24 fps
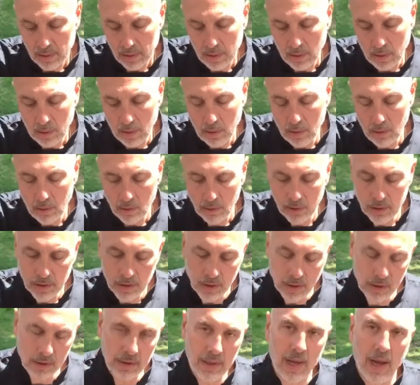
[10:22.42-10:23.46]
Oh god,
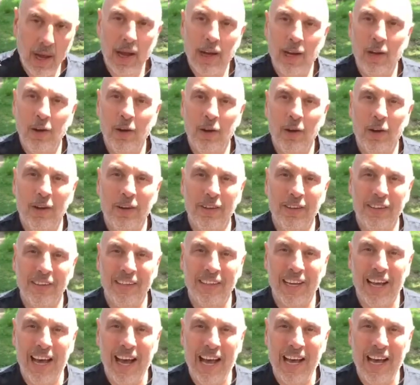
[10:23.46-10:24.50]

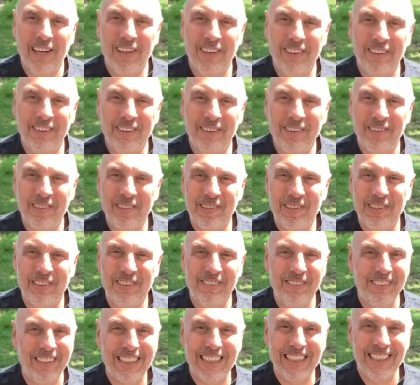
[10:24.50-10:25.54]
that looks so
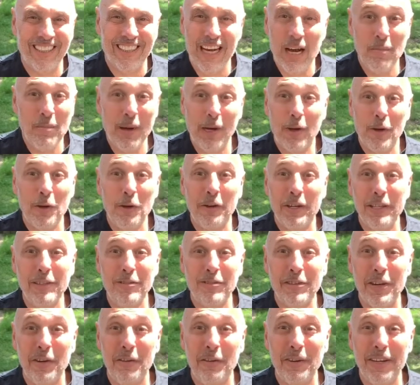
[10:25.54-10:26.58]
good. Am I cooking
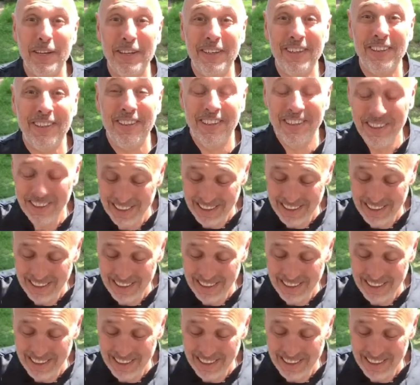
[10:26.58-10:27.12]
so good?